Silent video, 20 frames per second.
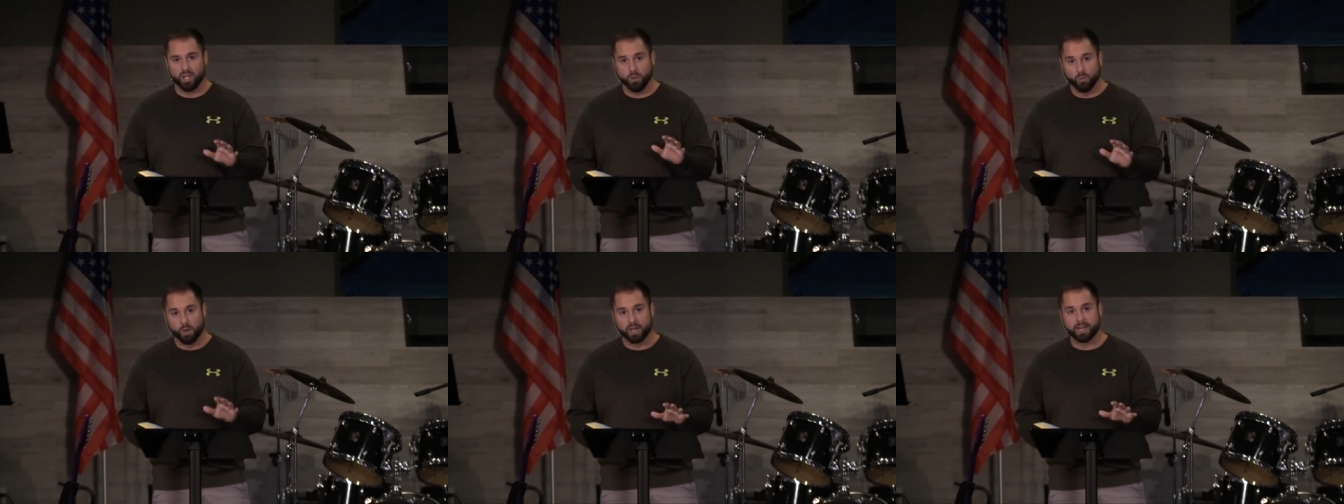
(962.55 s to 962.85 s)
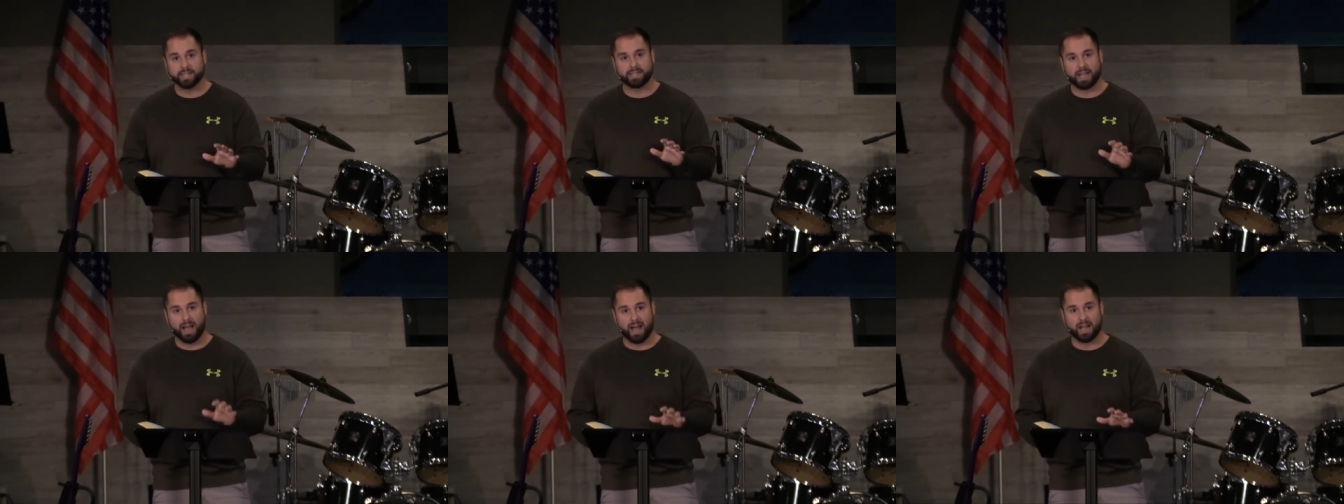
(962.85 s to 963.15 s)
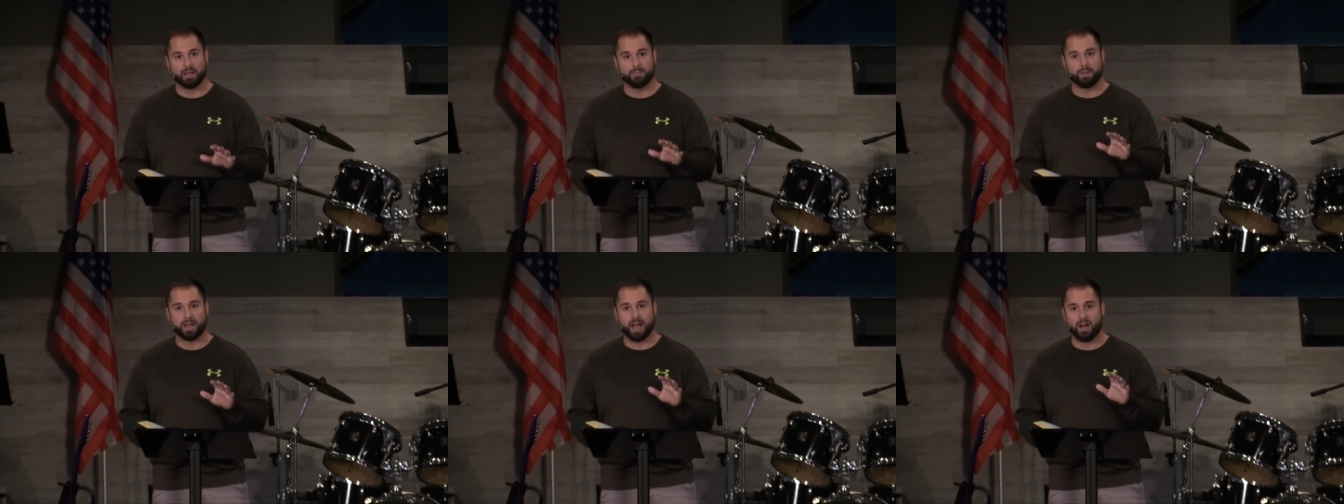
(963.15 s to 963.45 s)
You want to
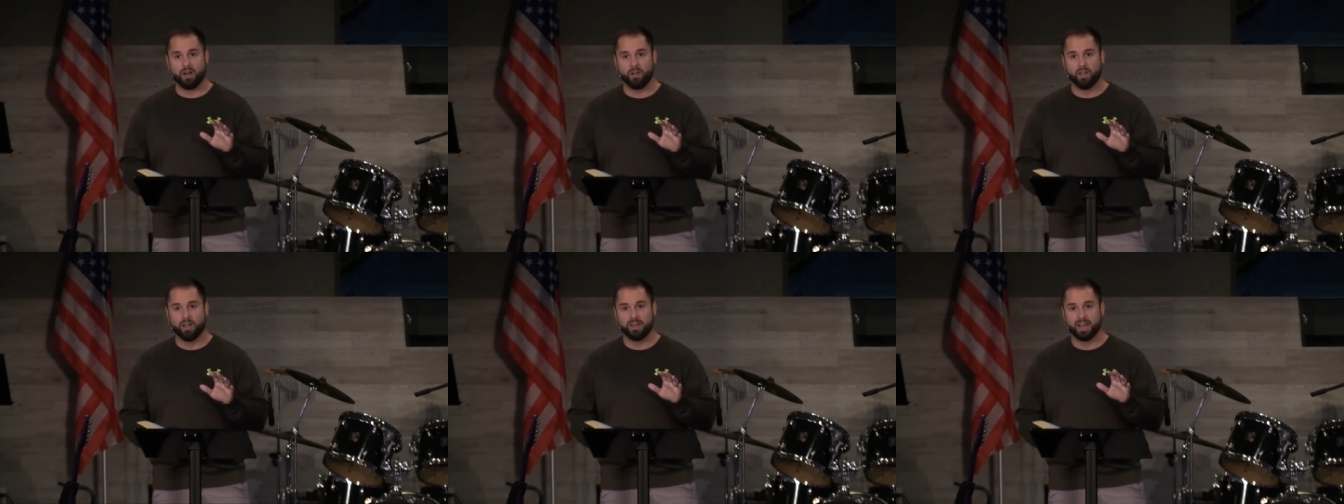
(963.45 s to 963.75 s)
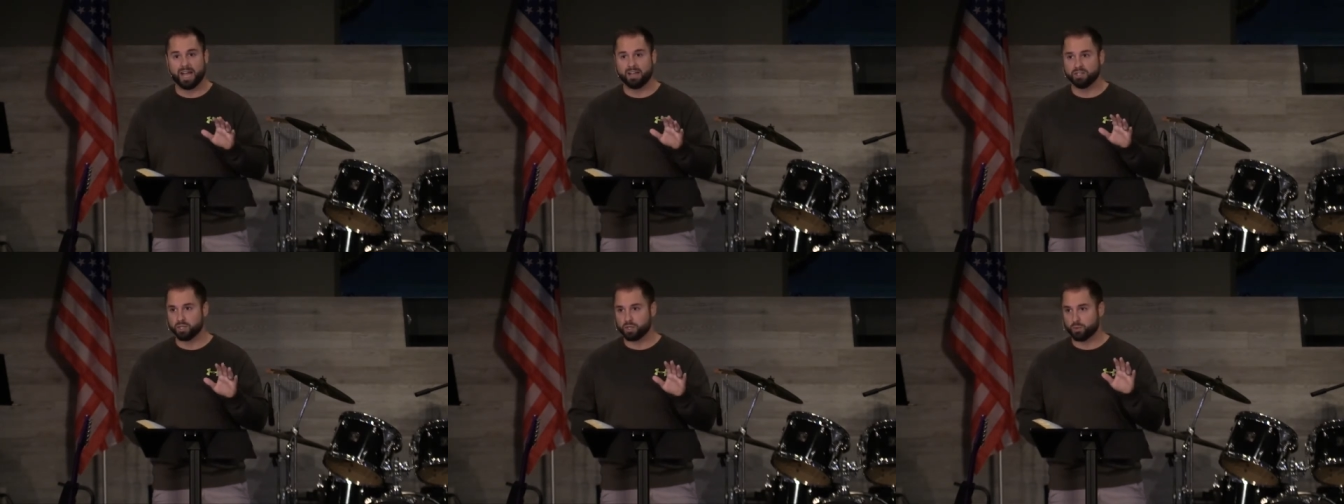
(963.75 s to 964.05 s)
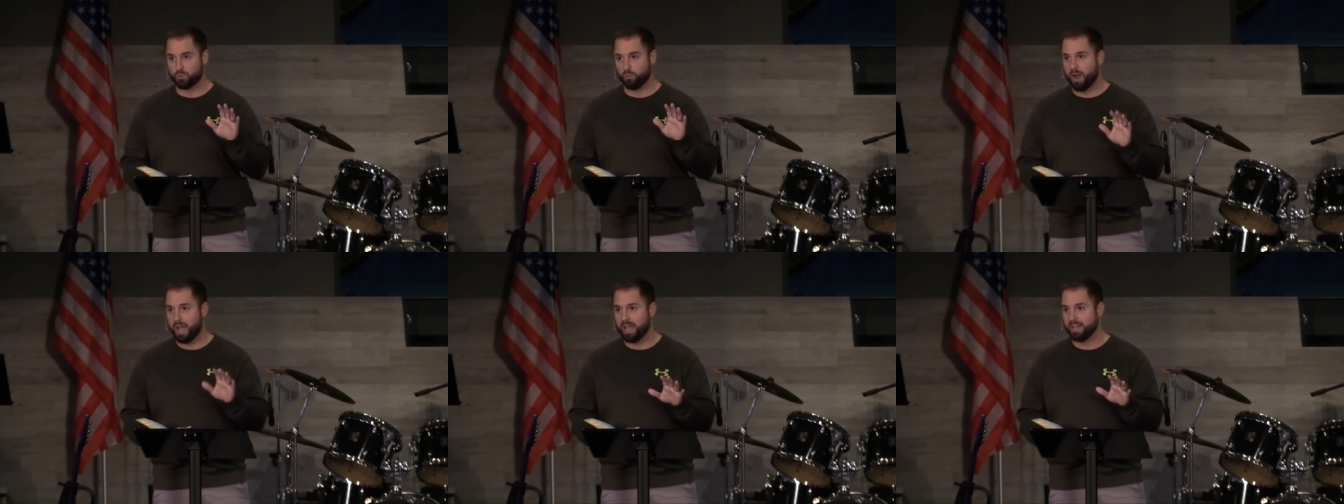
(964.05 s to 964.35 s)
talk about not
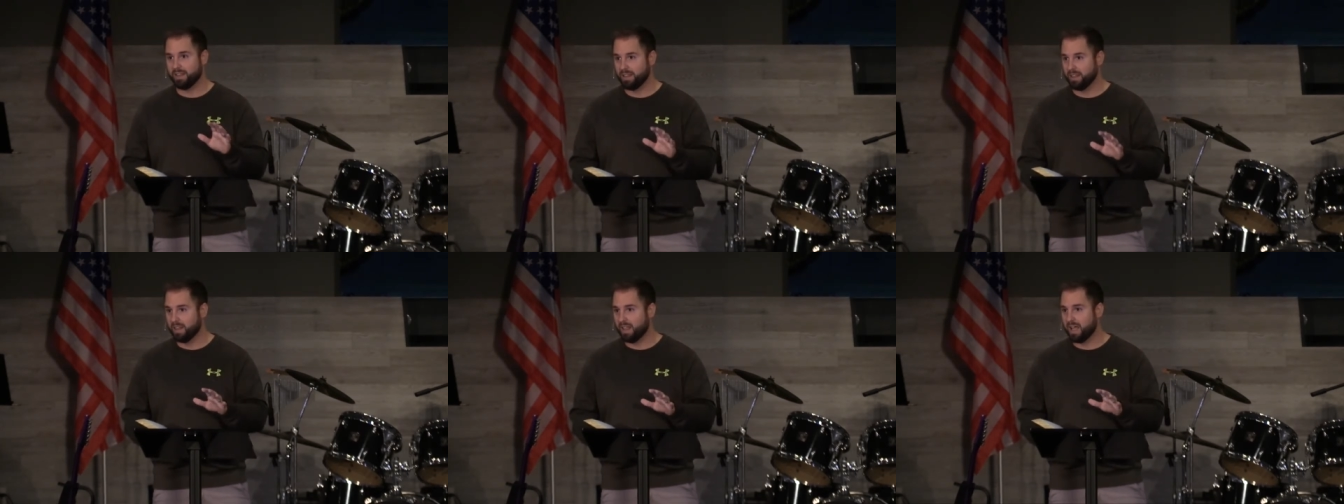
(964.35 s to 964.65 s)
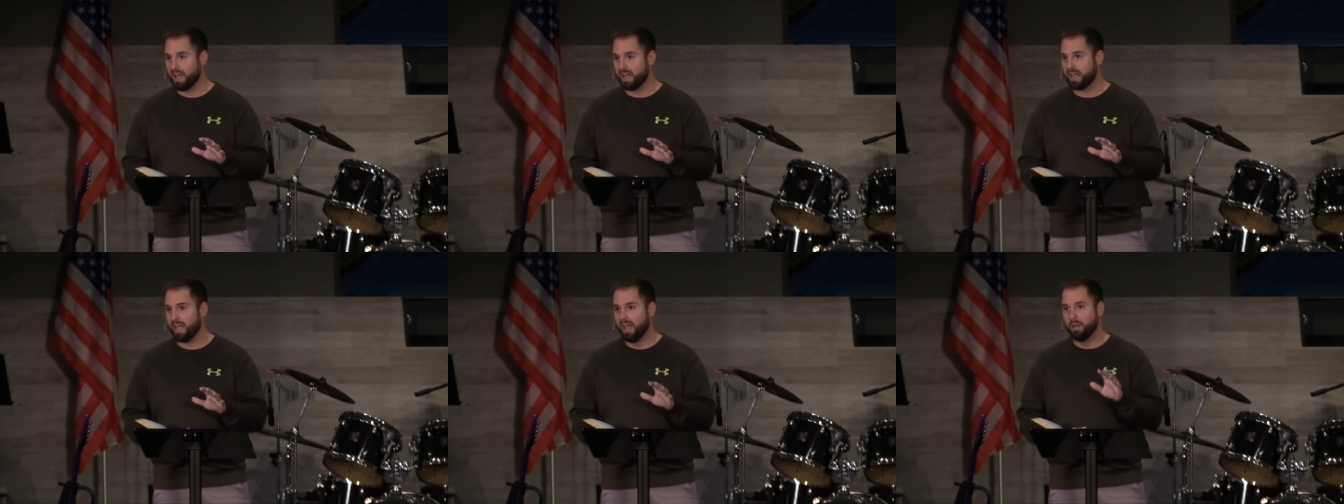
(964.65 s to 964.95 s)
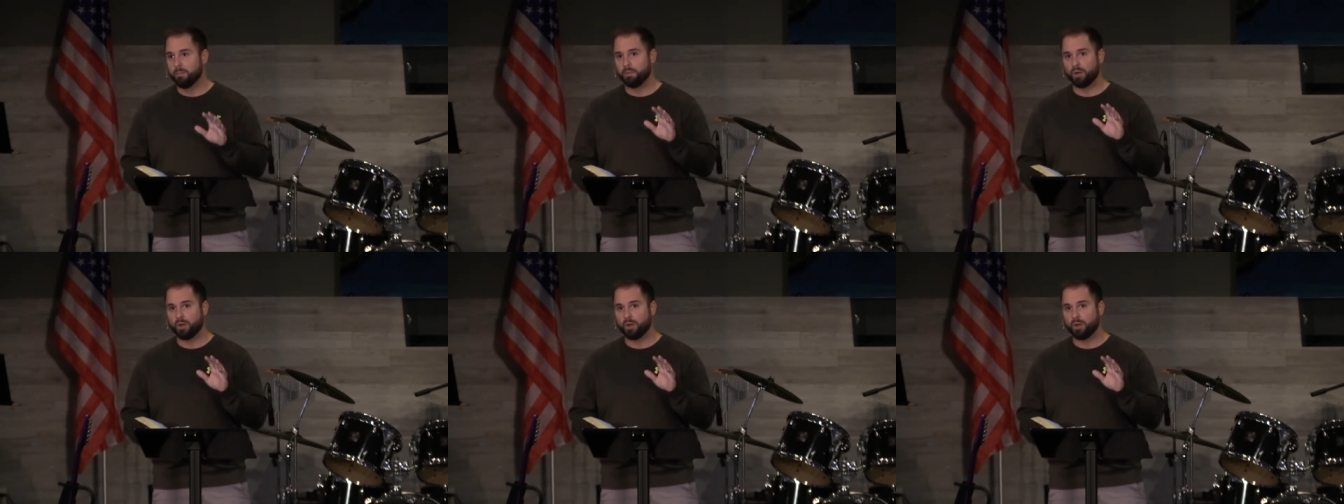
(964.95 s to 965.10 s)
just rotten luck,